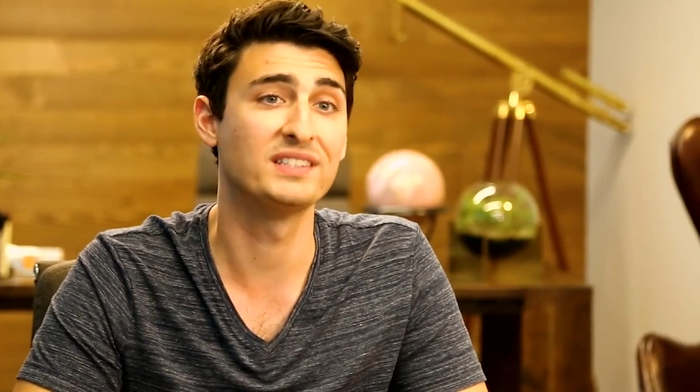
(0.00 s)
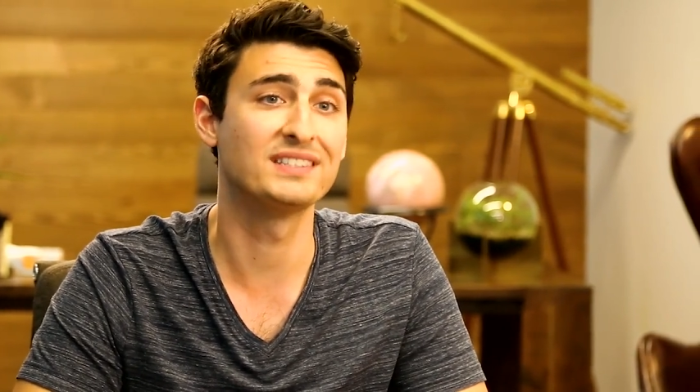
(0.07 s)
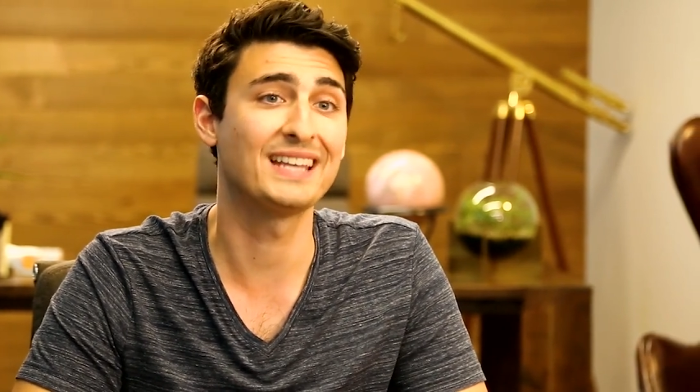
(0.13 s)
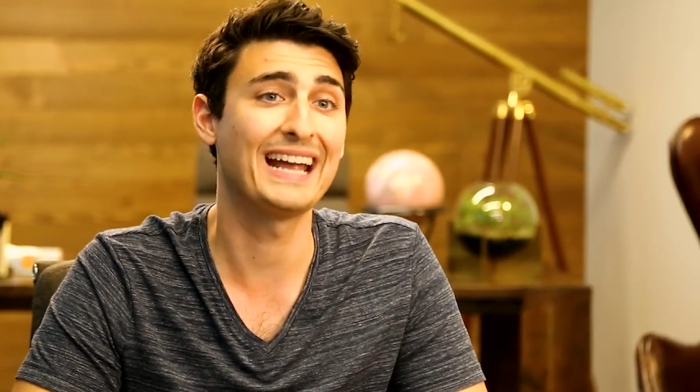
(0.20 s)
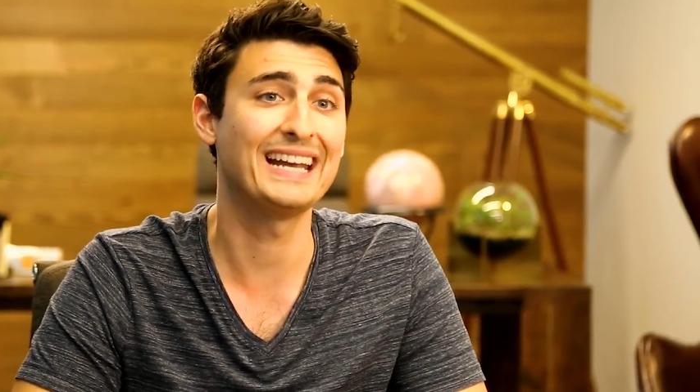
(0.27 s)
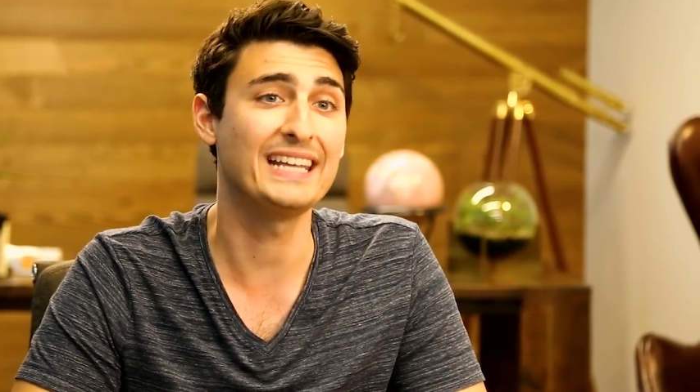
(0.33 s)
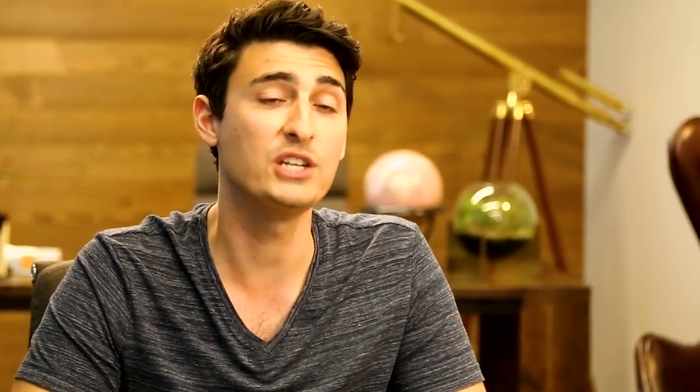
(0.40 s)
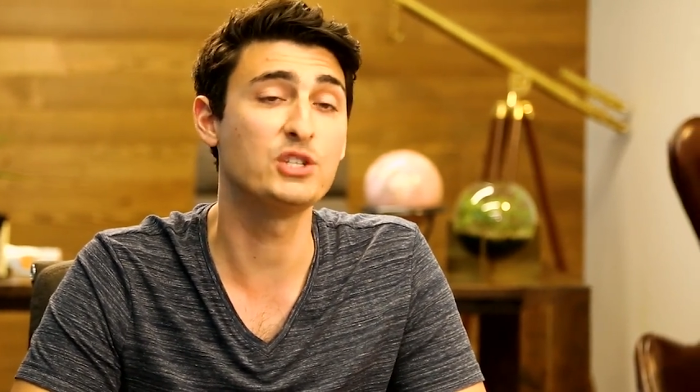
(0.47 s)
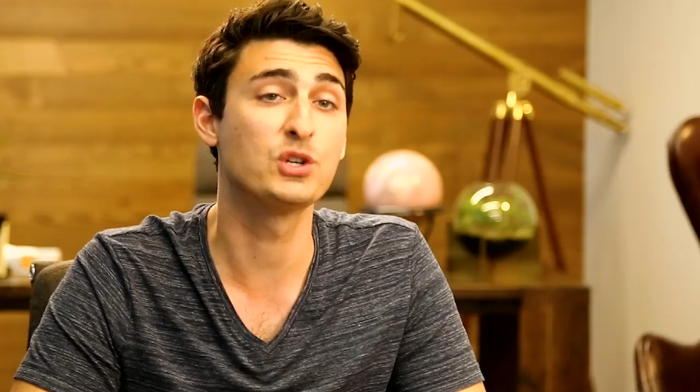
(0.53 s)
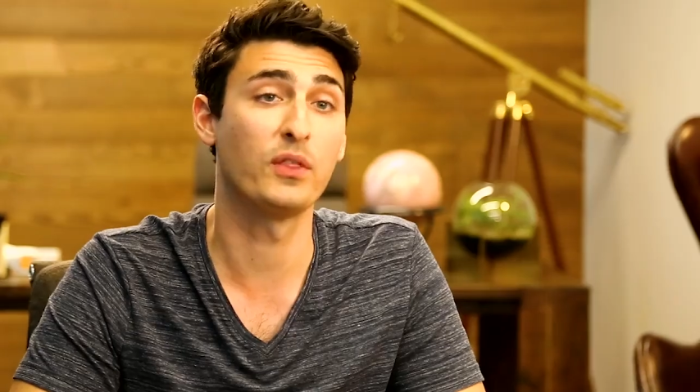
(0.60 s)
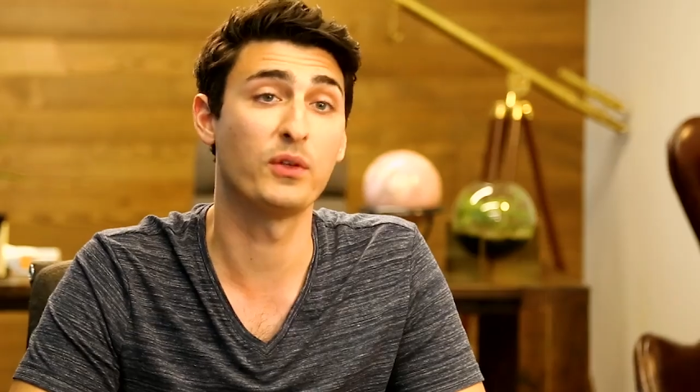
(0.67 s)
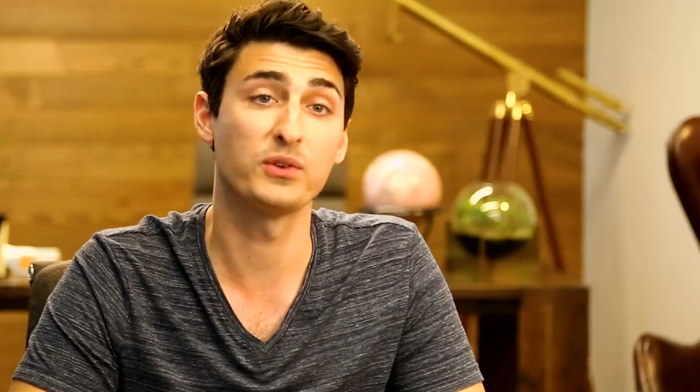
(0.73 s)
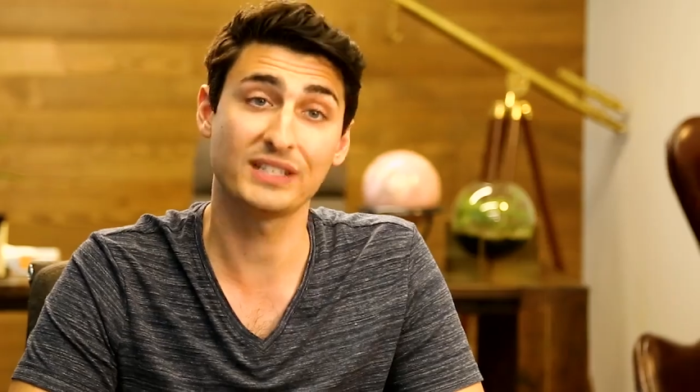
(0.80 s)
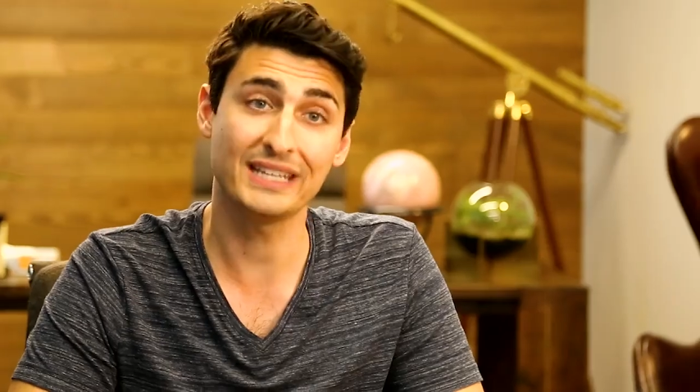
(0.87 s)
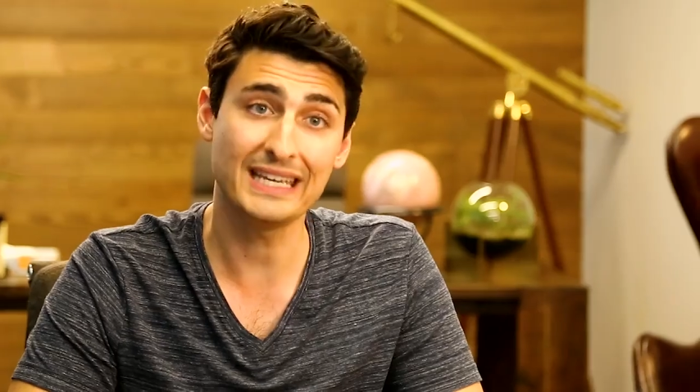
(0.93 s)
sign each
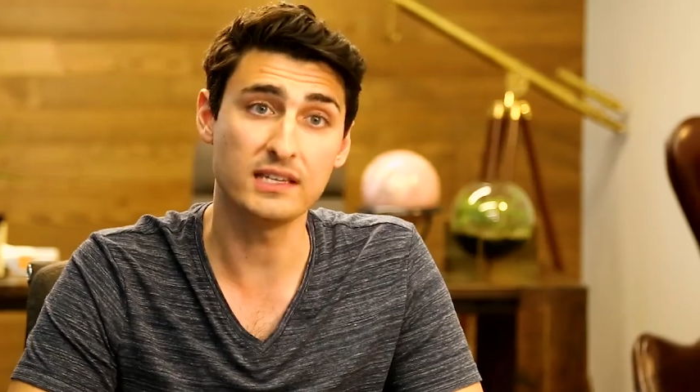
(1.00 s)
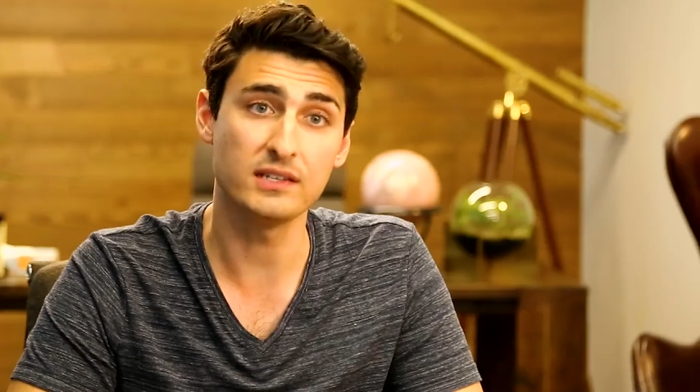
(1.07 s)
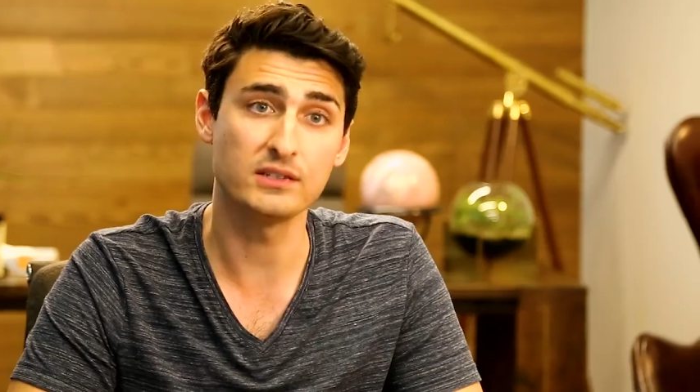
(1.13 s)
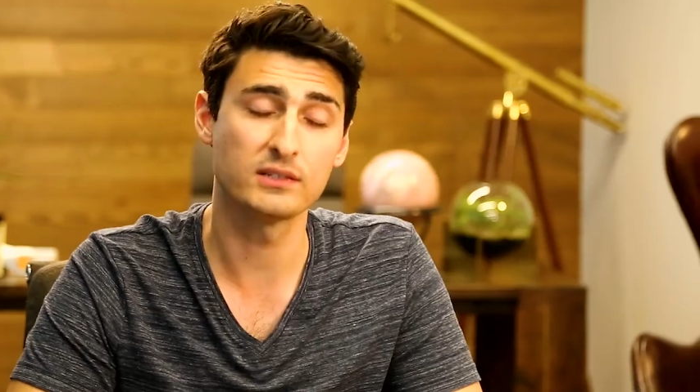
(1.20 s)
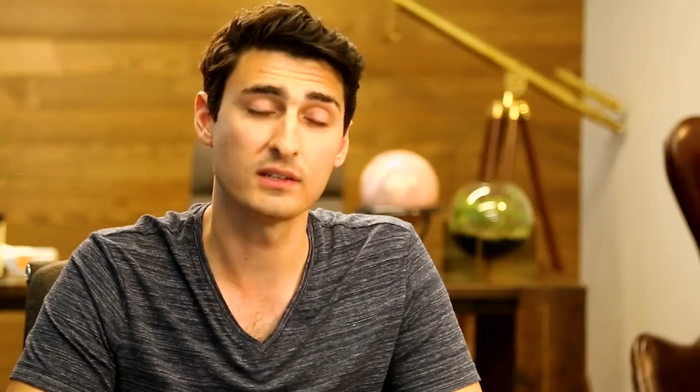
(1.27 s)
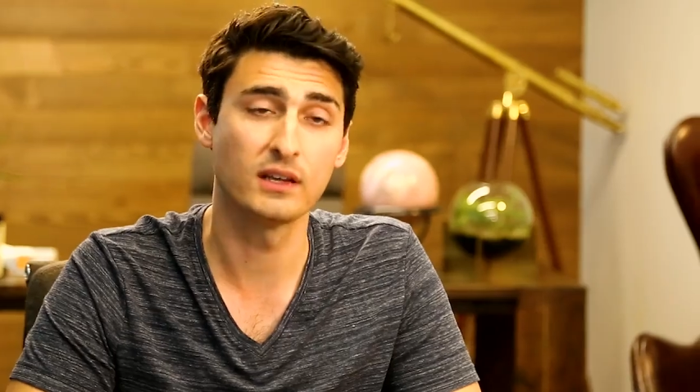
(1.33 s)
other's keys.